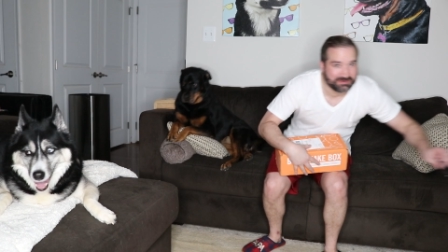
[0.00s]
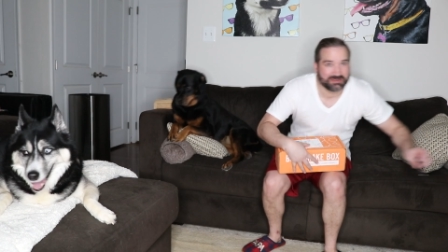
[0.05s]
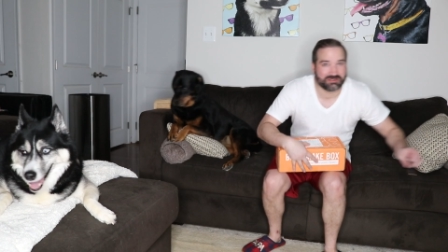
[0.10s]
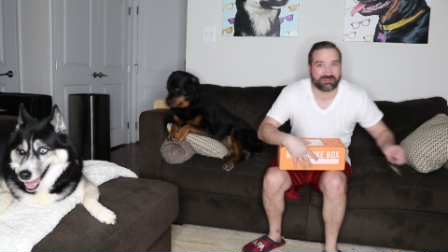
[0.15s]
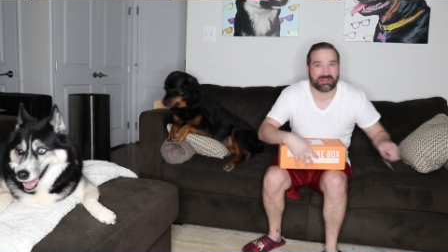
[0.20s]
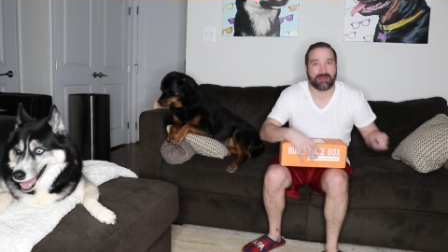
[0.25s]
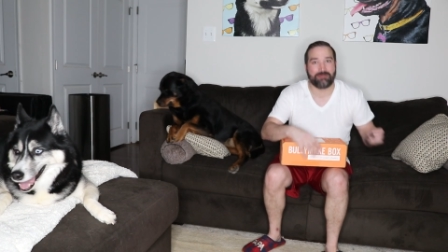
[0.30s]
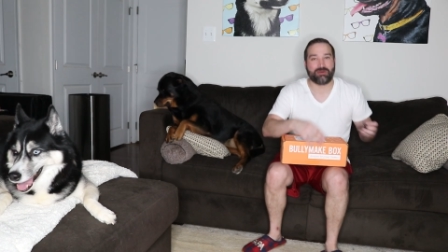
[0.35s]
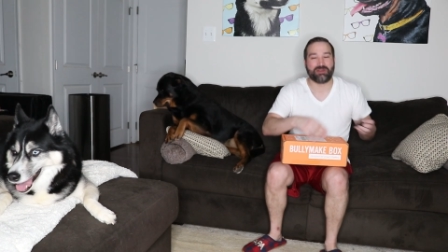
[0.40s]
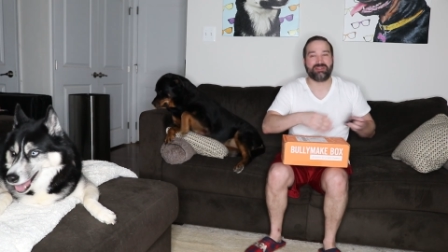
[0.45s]

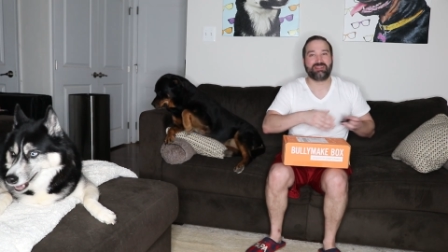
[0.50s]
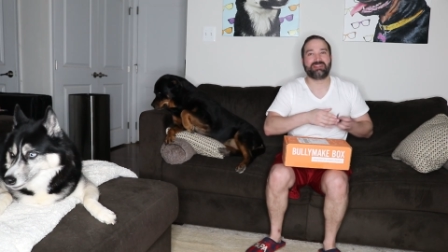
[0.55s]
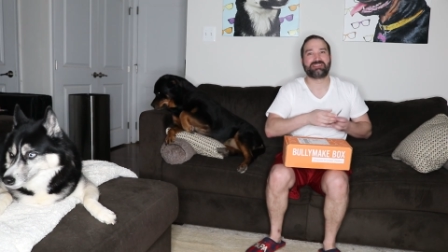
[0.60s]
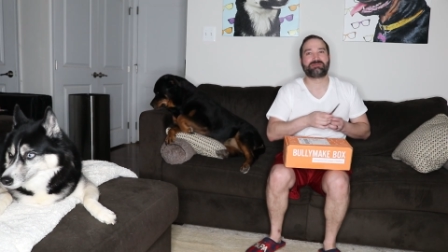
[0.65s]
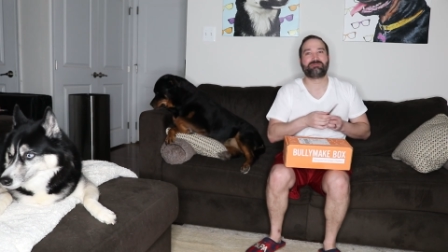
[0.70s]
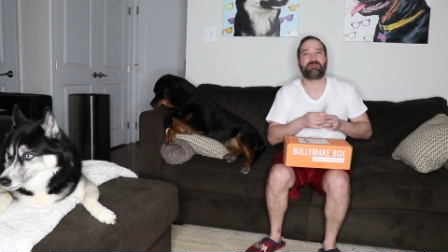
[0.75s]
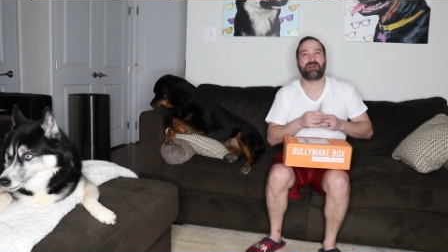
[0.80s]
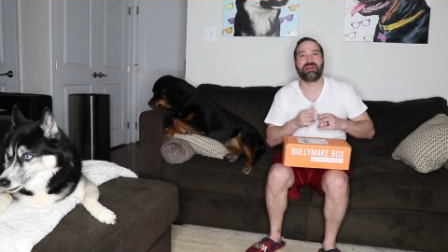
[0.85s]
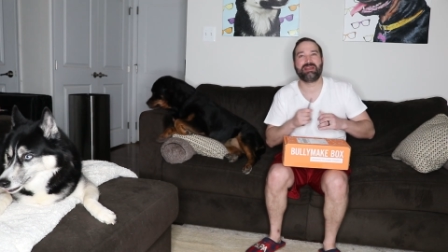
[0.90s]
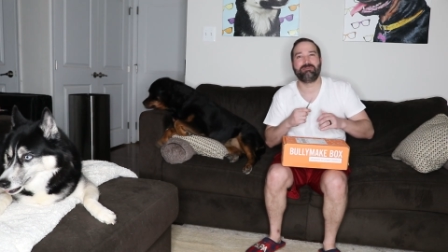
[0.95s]
subscribe button.
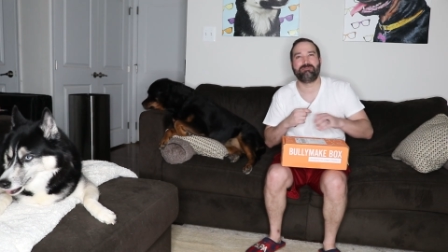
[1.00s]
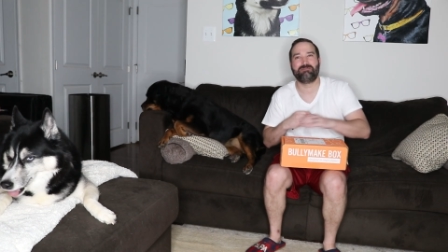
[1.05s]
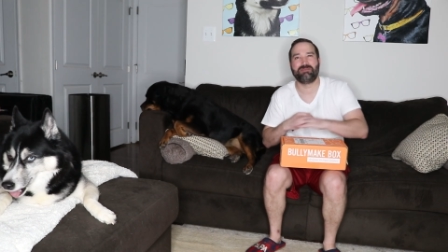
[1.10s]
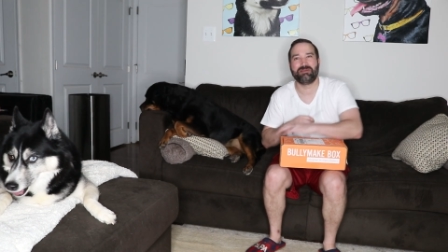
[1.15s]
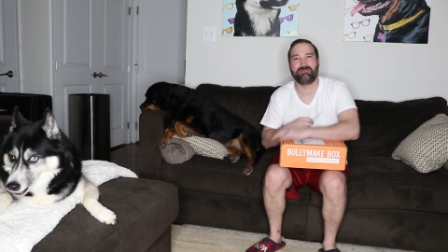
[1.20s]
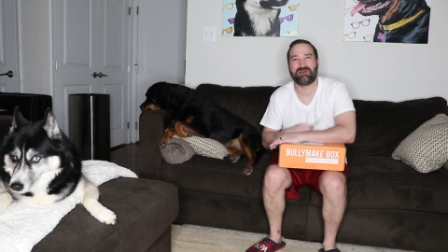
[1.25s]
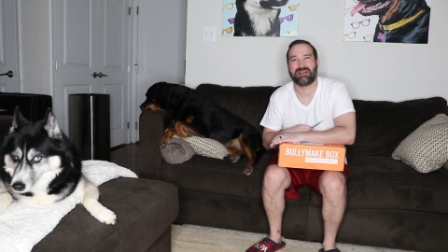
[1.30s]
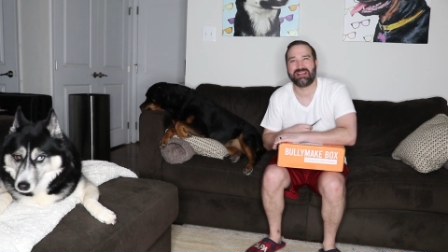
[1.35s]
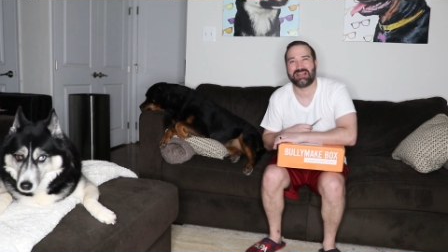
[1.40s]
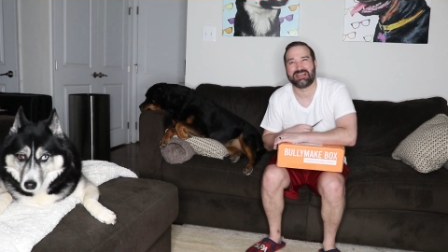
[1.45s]
This might
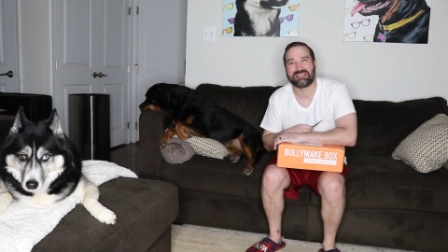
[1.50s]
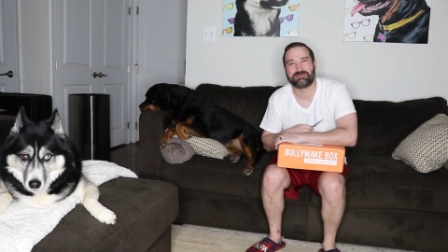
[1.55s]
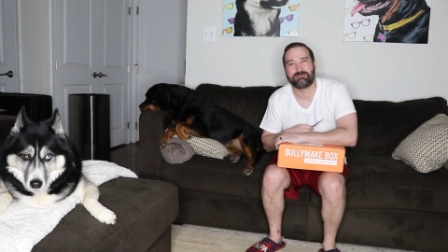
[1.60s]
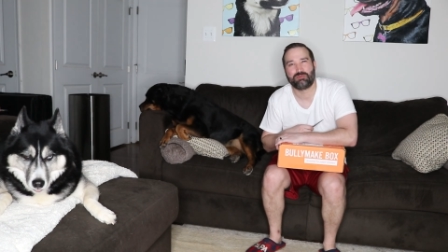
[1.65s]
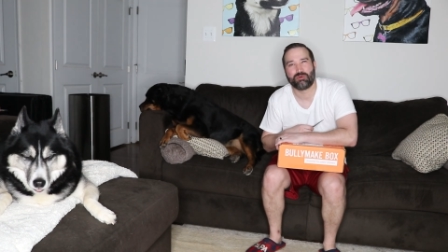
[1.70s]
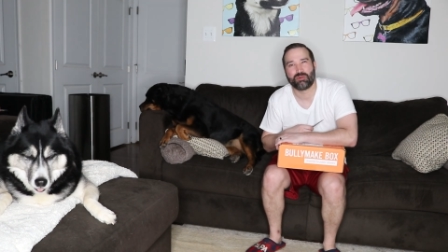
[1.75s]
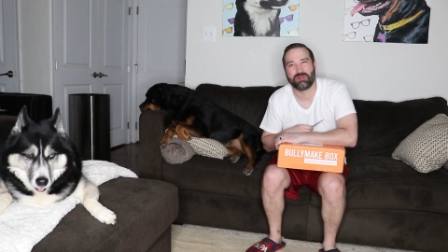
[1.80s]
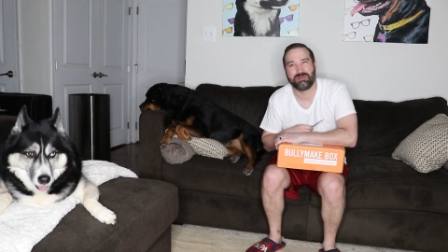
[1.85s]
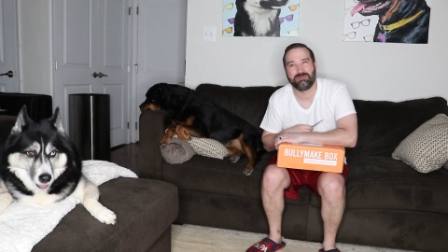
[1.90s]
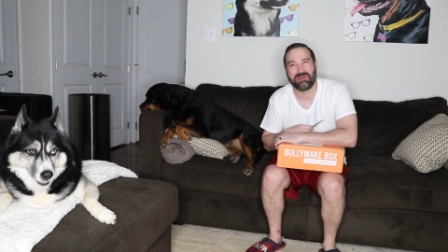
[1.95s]
be my last
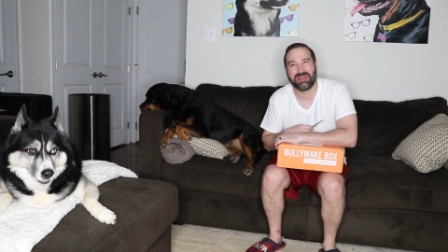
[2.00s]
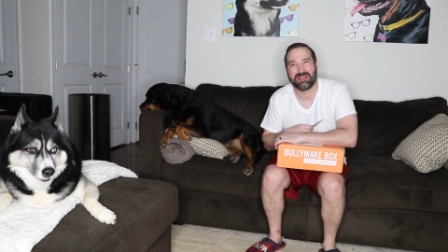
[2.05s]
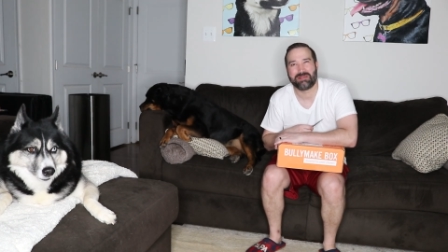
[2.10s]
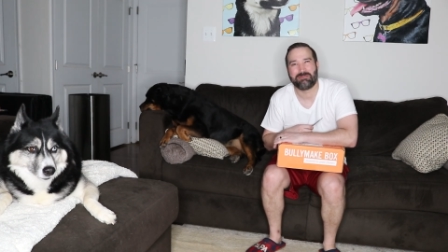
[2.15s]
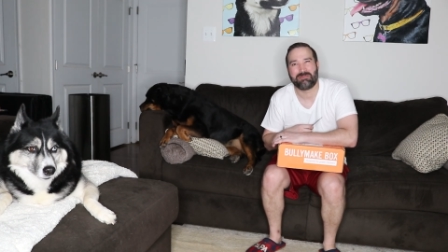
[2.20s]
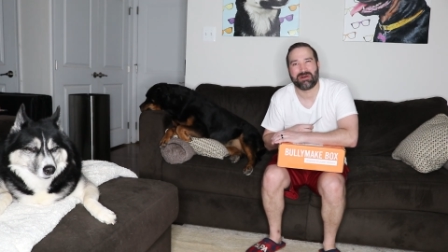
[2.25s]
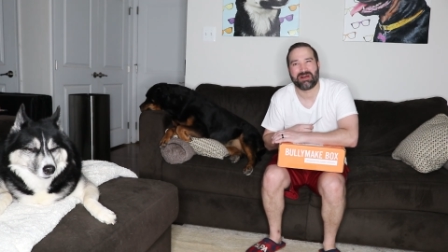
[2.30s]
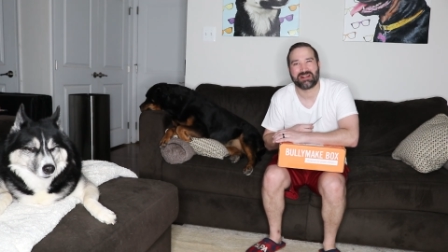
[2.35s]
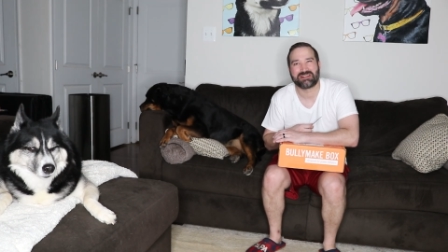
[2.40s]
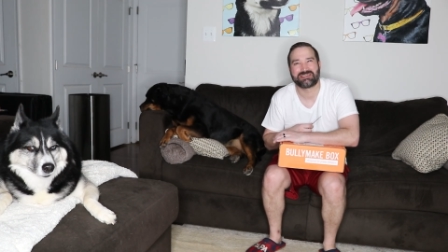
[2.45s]

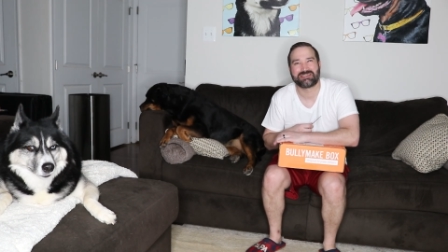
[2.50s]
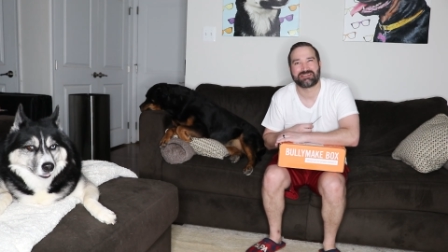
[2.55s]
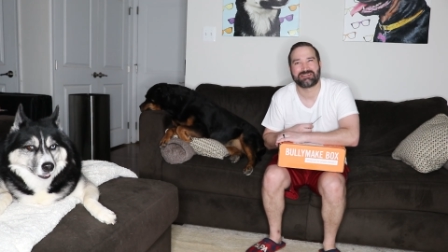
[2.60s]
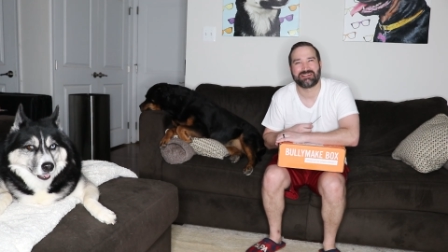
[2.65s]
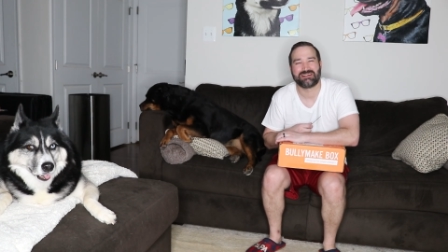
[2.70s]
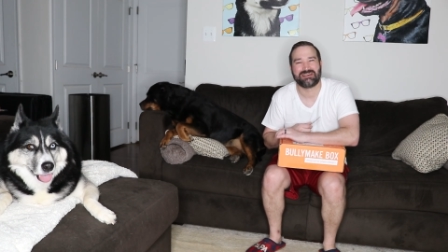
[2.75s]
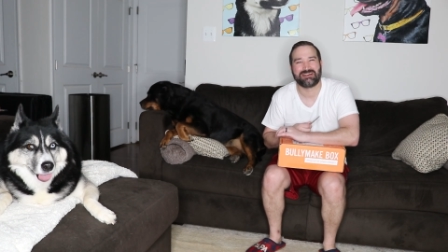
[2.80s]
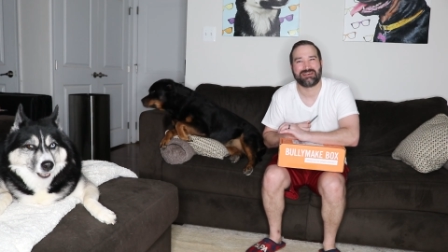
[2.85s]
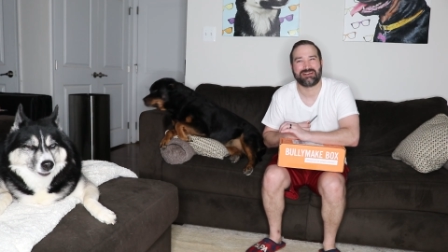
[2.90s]
BULLYMAKE Box